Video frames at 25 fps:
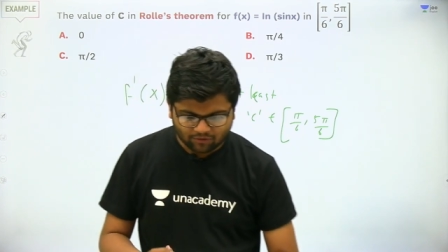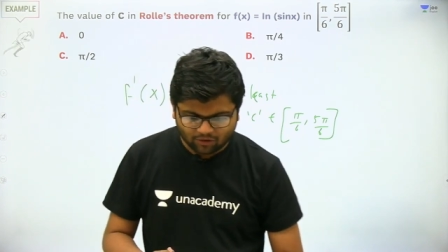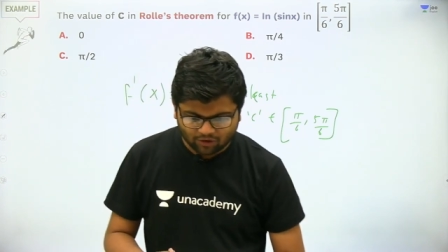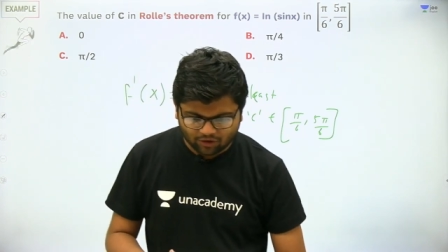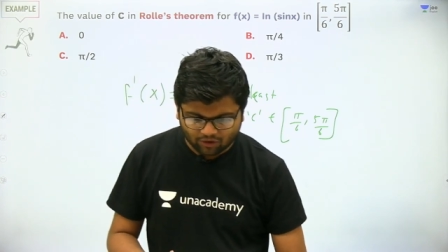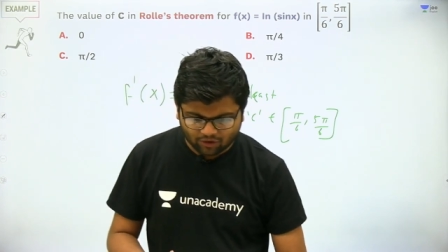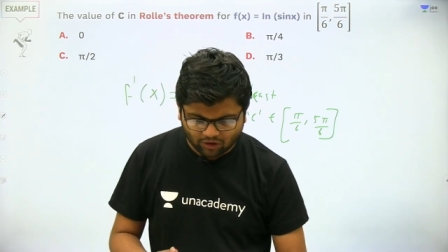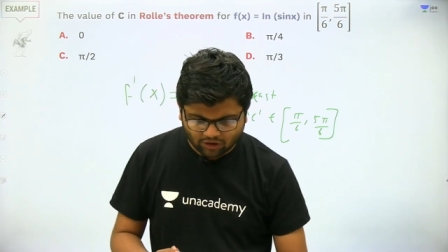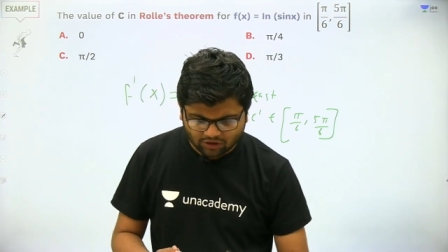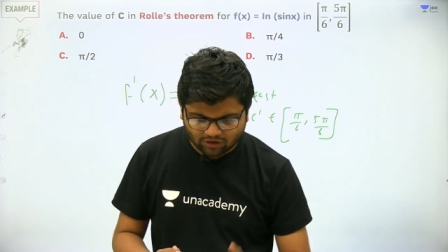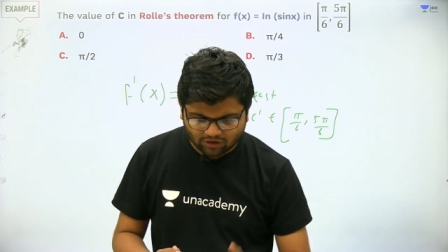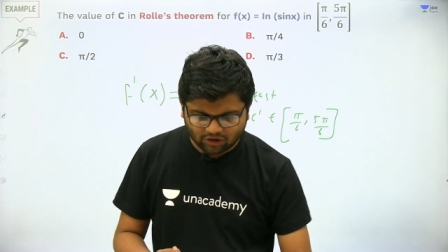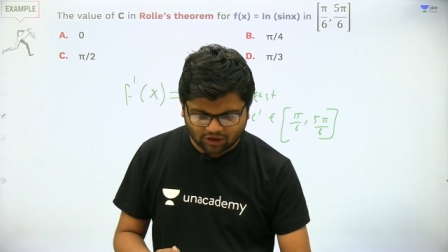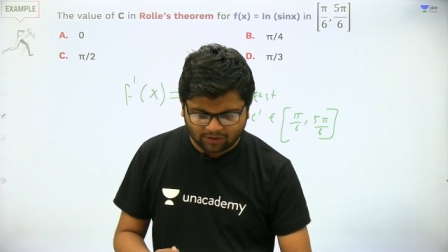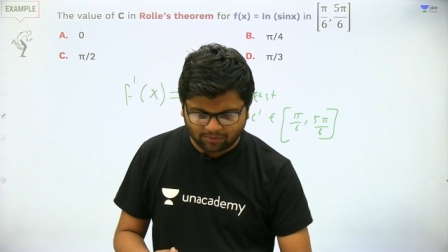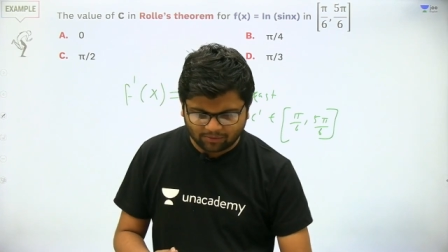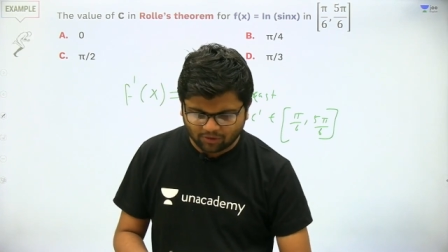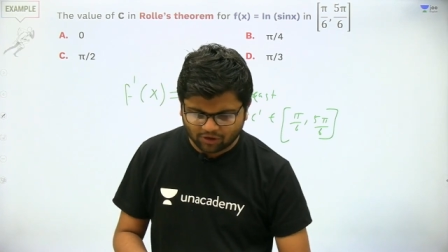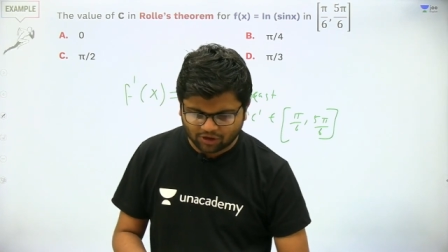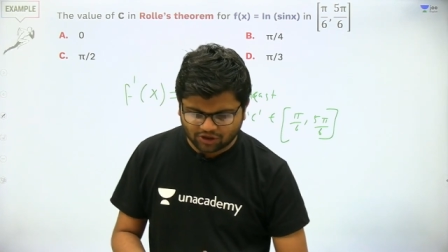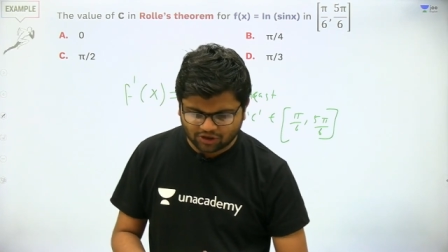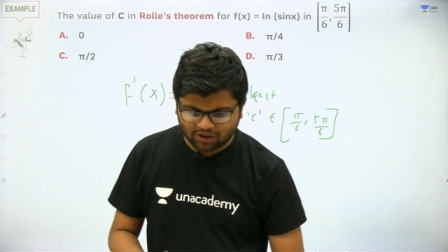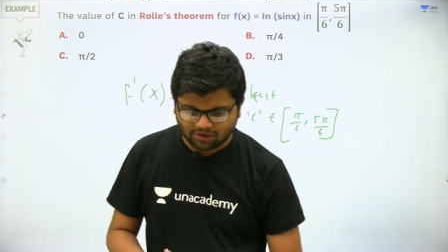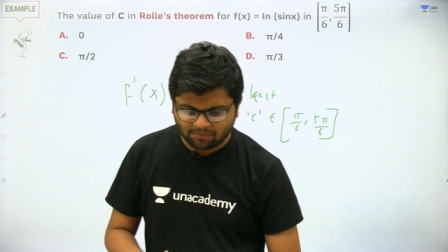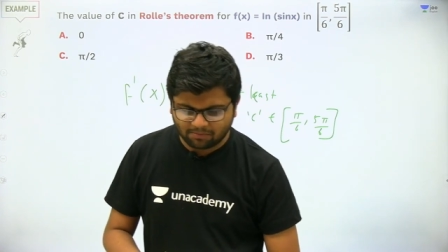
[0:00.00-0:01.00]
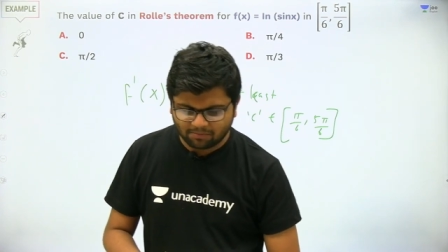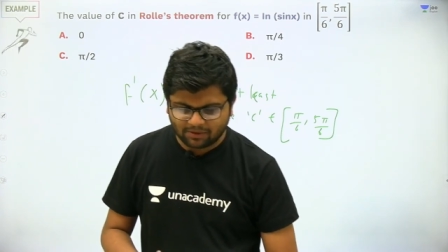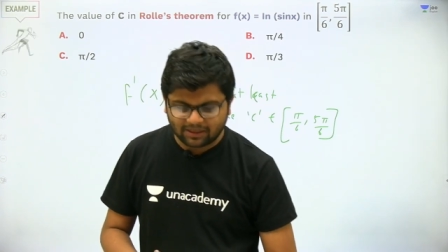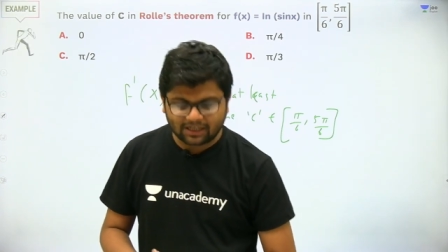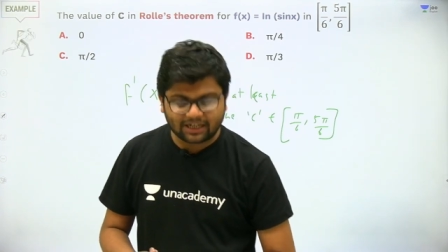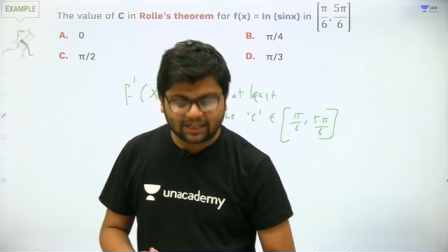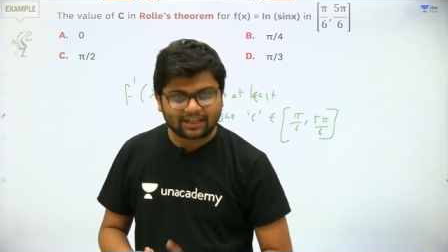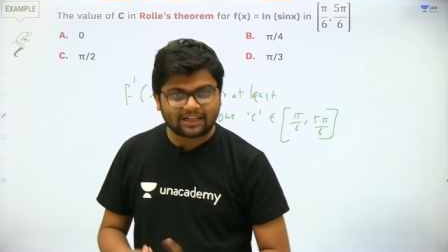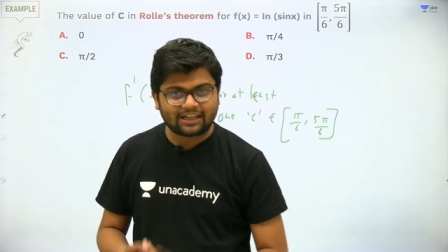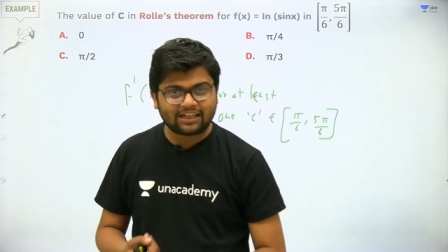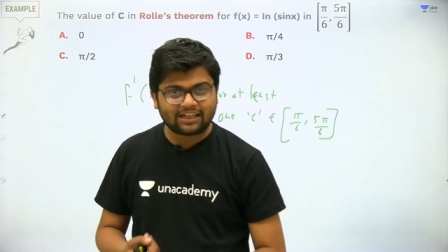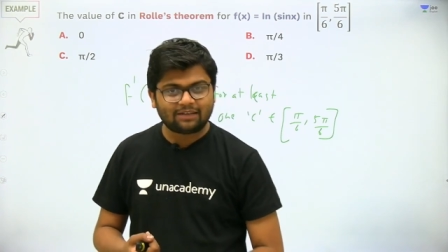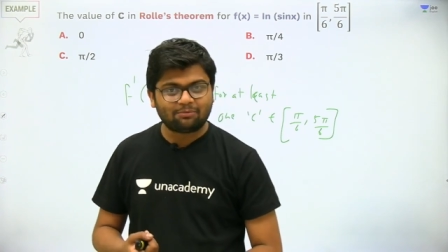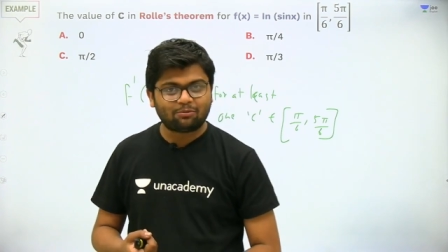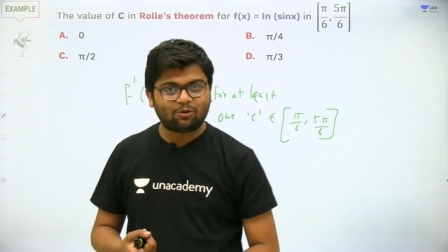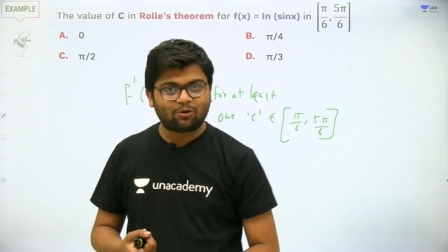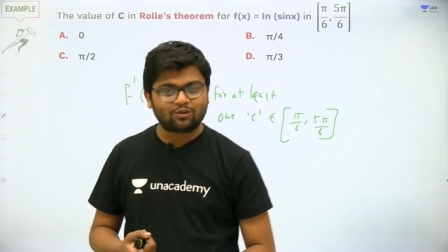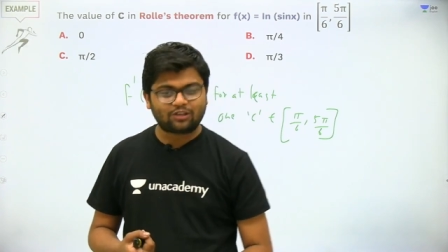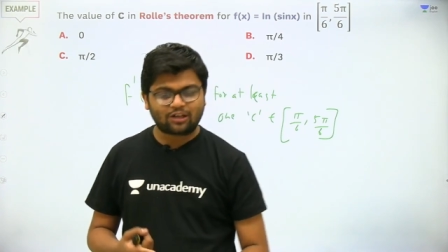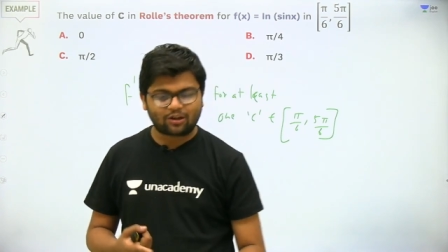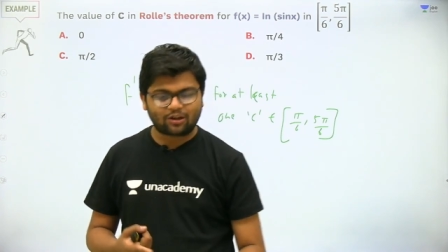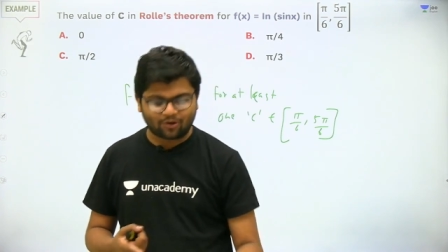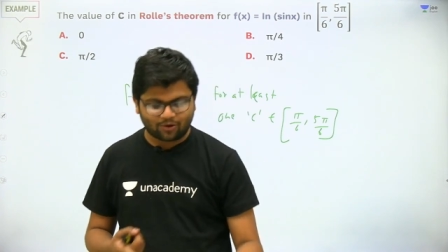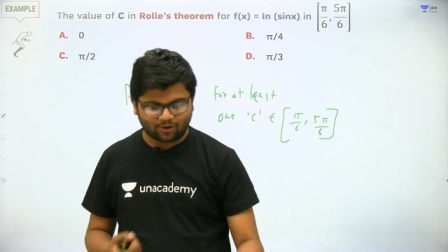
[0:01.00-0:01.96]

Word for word: For Rolle's theorem question, B and D both